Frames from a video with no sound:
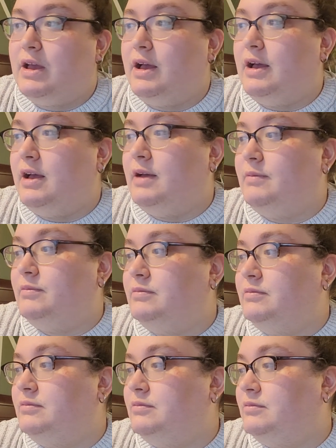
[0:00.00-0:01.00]

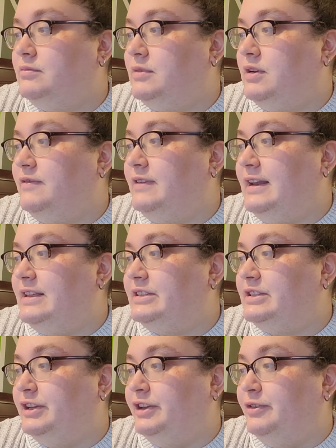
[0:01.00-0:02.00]
Of less
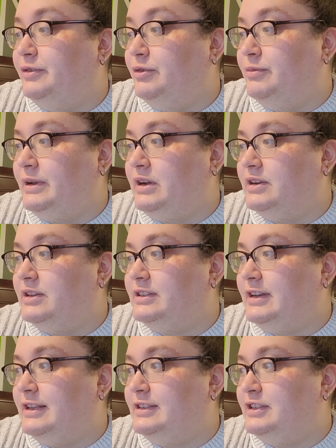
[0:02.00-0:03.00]
than a year. Oh my god, it's
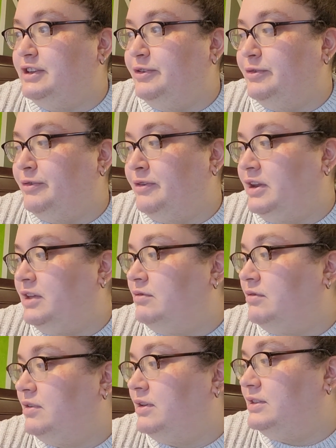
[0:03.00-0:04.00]
less than a year already.
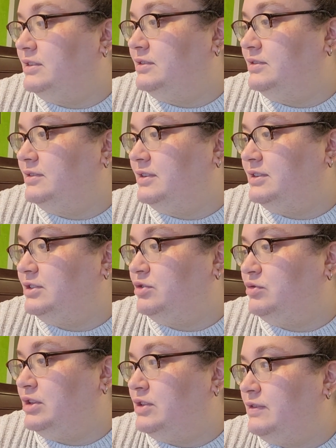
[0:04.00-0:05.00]
It's
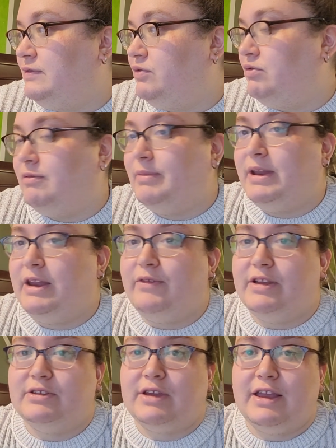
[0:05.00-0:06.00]
2024. But
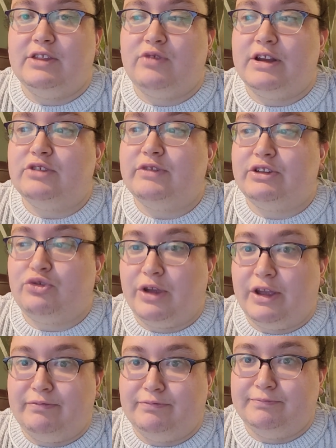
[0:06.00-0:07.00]
anyways, okay, 2023.